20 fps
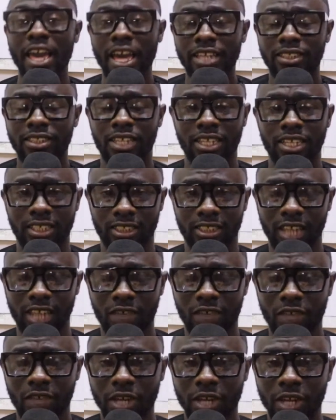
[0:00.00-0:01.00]

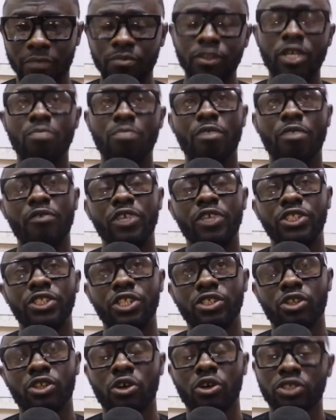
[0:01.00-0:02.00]
37 provisions,
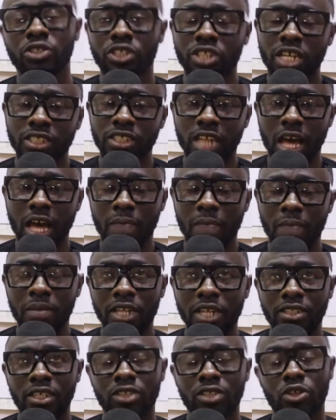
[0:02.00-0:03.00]
contingent
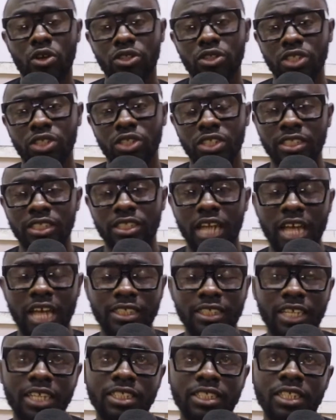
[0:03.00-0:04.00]
liabilities, contingent
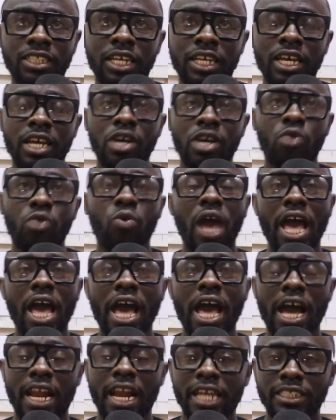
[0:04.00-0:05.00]
assets, where
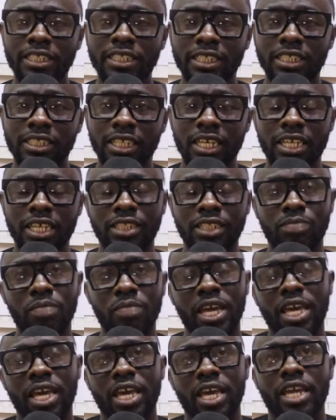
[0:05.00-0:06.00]
an entity is
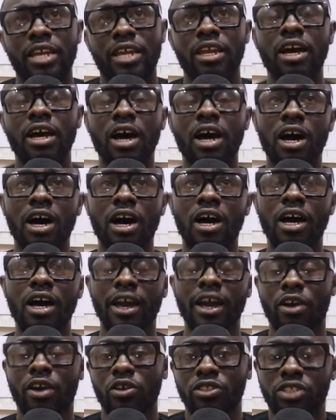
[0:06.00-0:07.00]
making uh, a
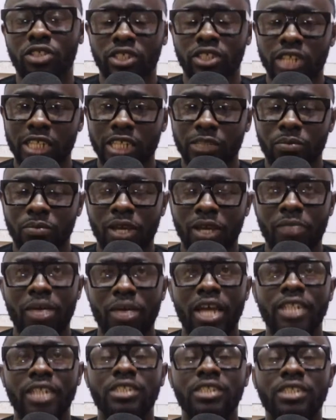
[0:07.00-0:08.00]
contingent
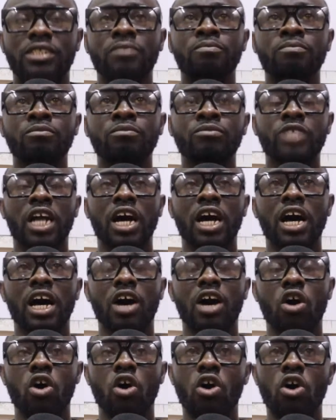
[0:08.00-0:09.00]
payment uh,
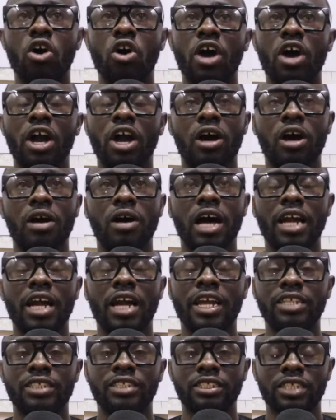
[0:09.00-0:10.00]
or a, an
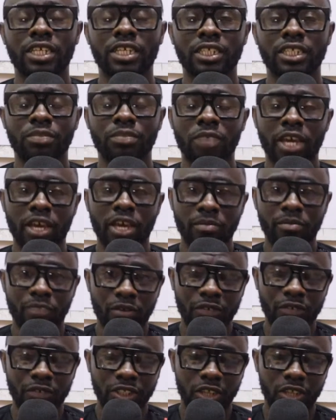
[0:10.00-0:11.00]
entity is making
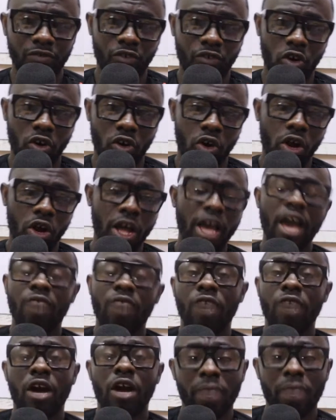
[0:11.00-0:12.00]
provision for
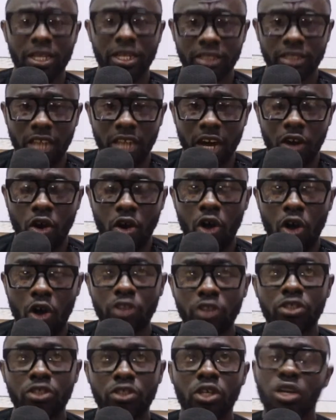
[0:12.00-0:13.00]
environmental cost.
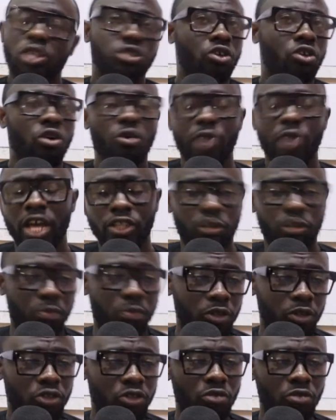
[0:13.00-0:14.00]
So we are supposed
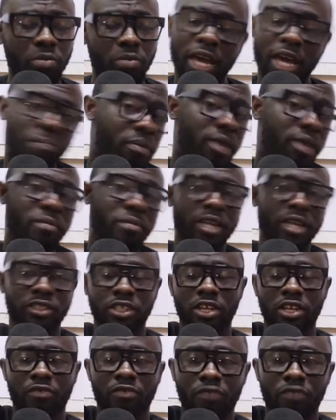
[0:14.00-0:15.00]
to make a payment in the
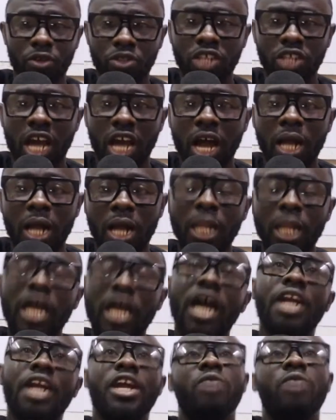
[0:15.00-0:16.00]
future and
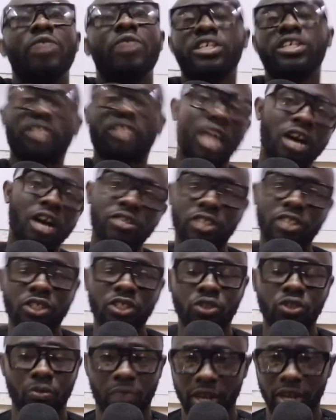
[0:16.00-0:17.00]
then we discount it to
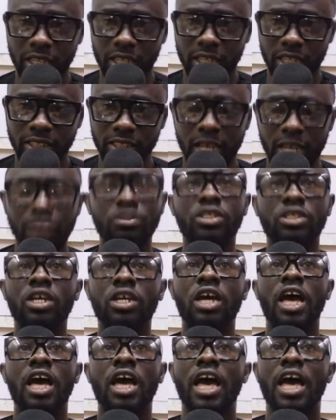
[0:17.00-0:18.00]
present terms.
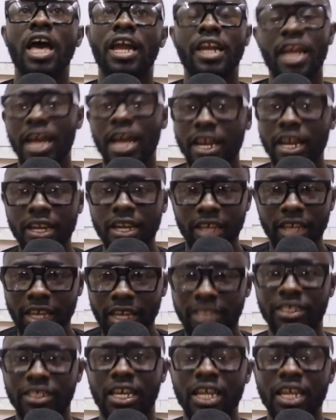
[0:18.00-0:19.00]
And then it,
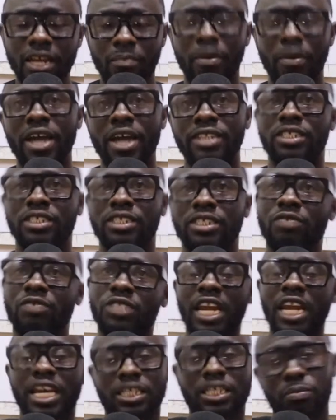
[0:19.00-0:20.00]
it depends. If it's an
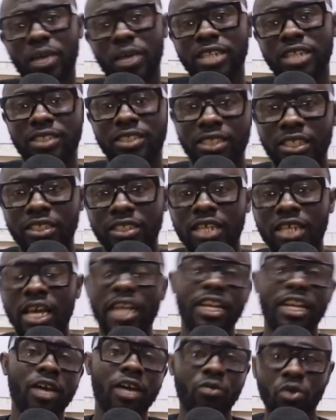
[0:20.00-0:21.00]
expenses,
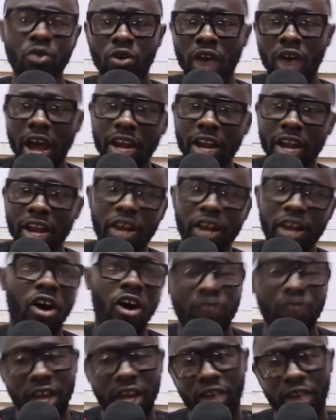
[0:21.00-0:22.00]
then we'll write it off
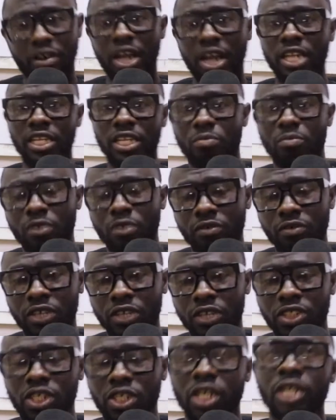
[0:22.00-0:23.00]
and credit the
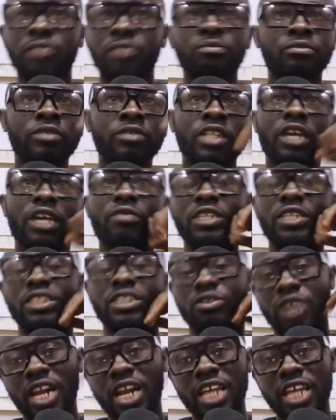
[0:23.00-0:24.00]
provision. If it's
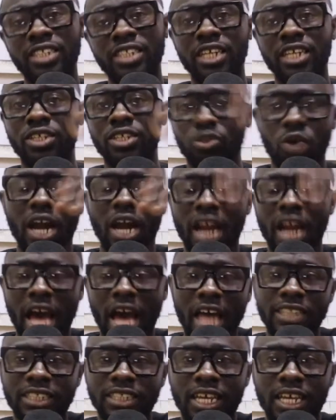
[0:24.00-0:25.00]
related to an
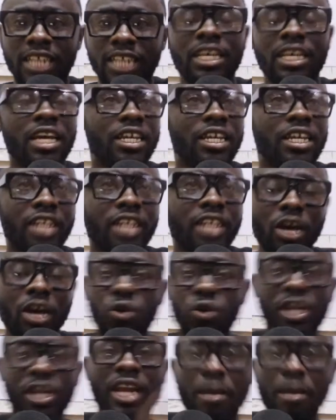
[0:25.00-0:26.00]
asset, then we'll
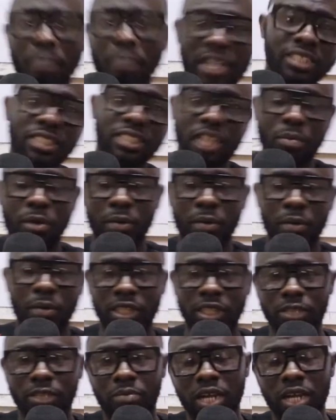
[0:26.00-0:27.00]
debit the property,
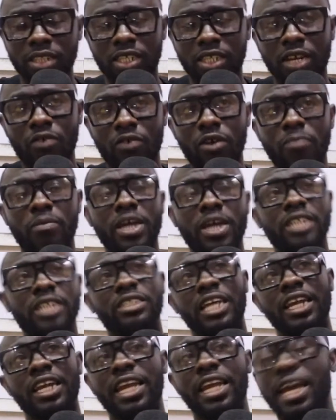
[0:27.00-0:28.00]
plant, and equipment
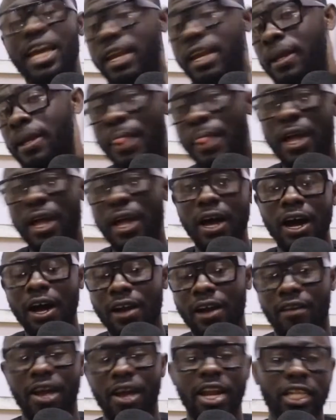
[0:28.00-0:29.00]
and then uh,
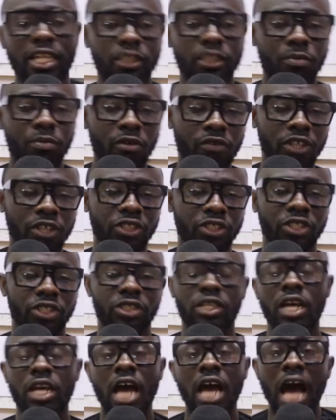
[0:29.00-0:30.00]
credits provisions.
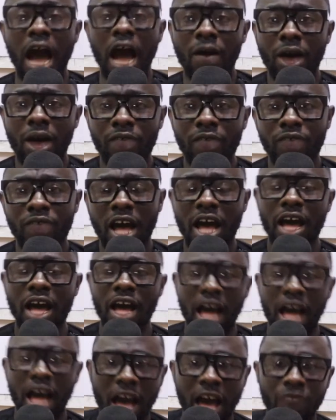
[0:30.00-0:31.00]
However,
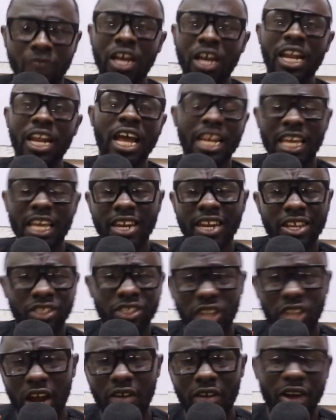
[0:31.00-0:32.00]
after that
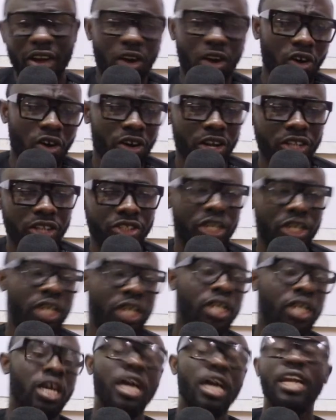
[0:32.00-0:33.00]
initial recognition,
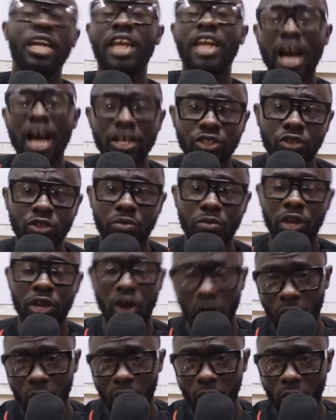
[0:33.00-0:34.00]
there has to be
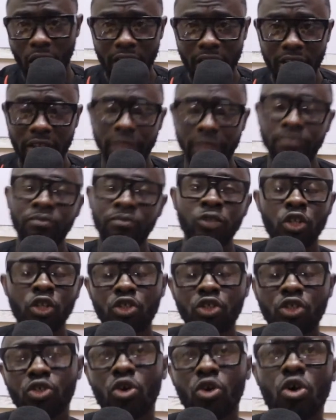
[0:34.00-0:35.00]
unwinding.
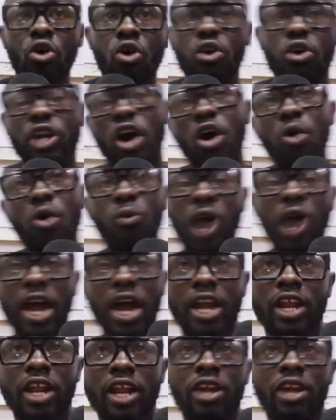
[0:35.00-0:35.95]
So the unwinding